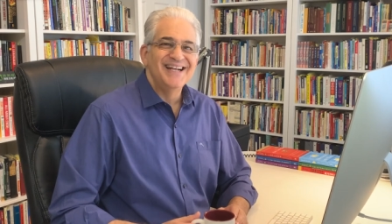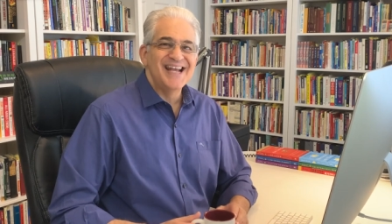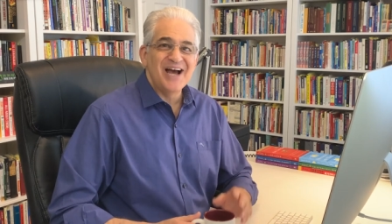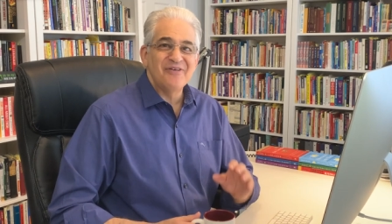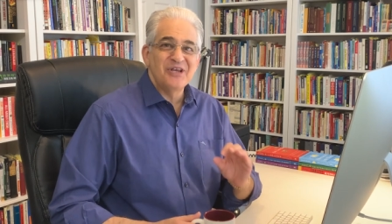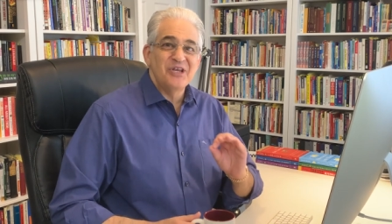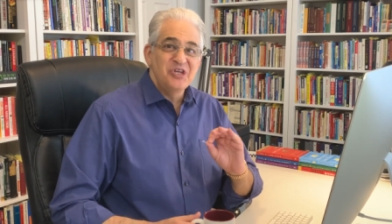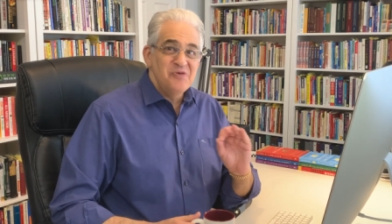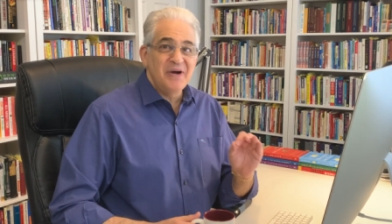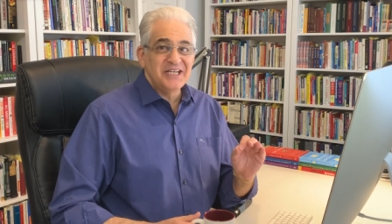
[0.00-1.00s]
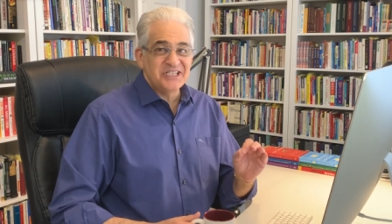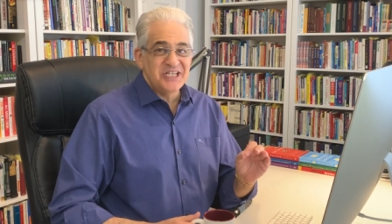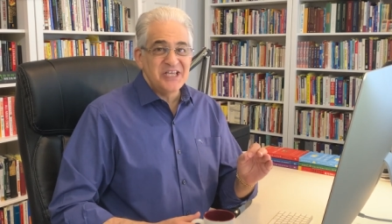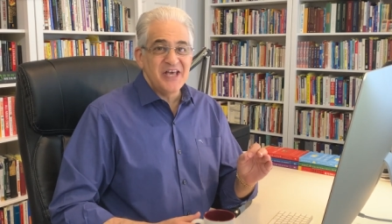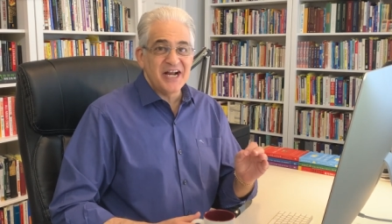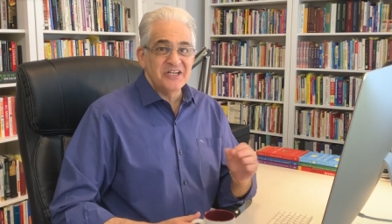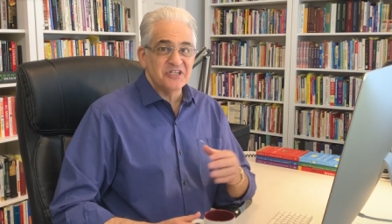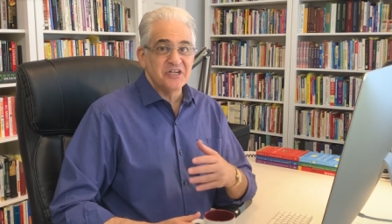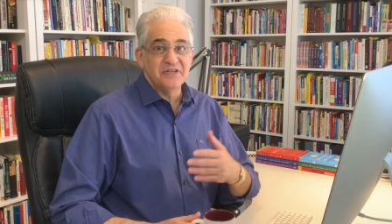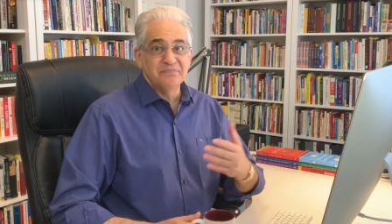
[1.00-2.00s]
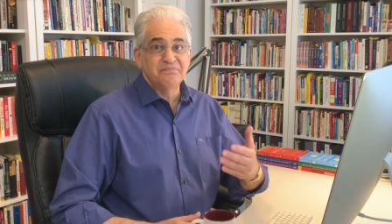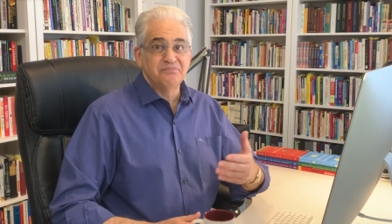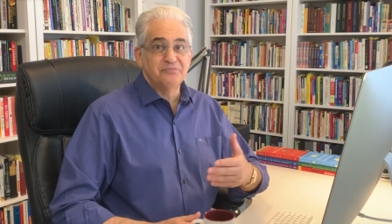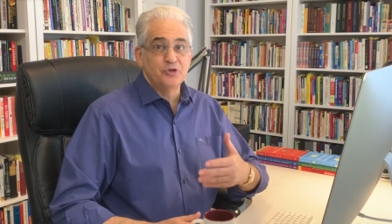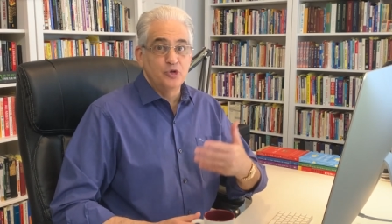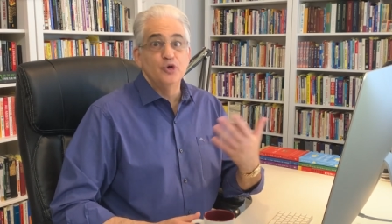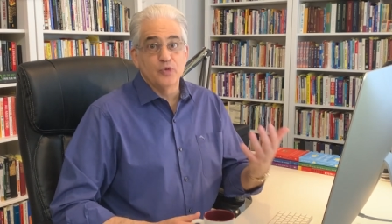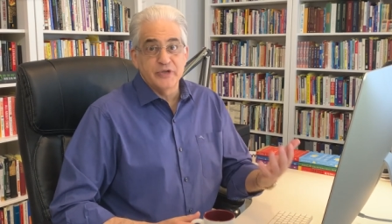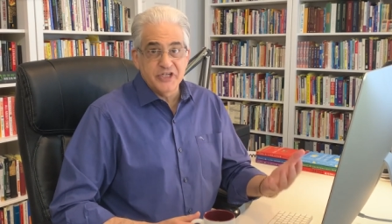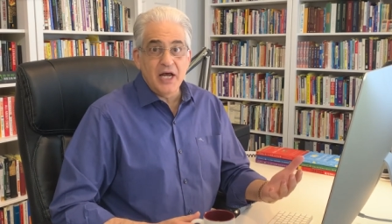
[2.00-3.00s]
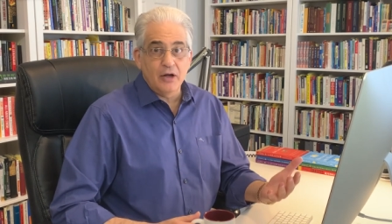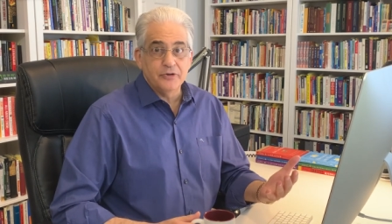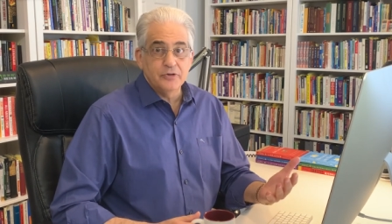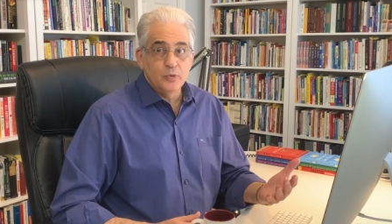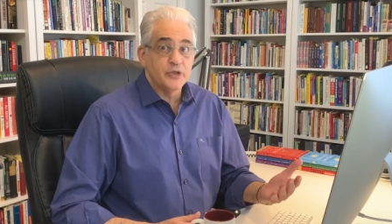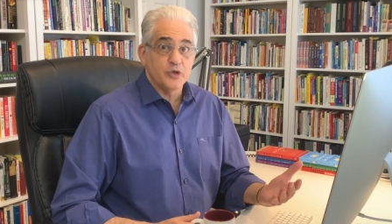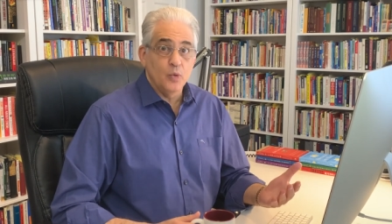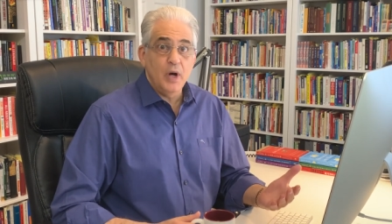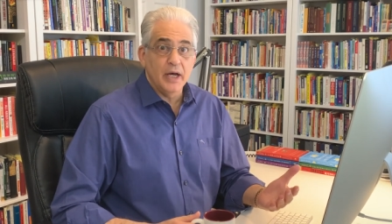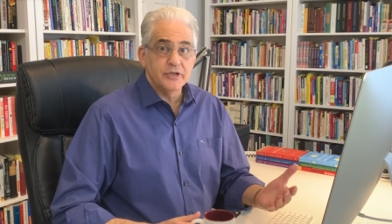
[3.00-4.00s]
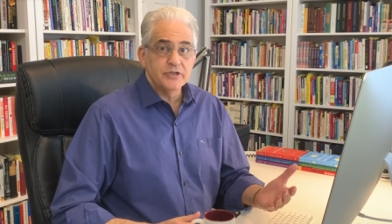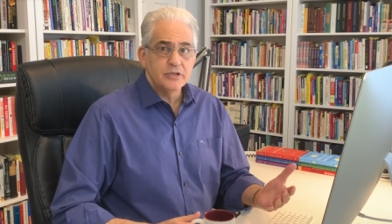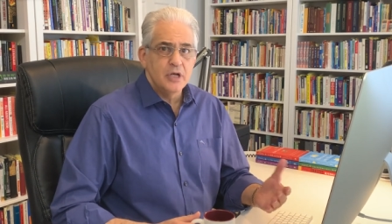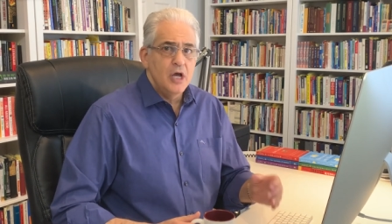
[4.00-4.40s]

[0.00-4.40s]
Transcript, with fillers: Now, you might see that as a good result, which it was.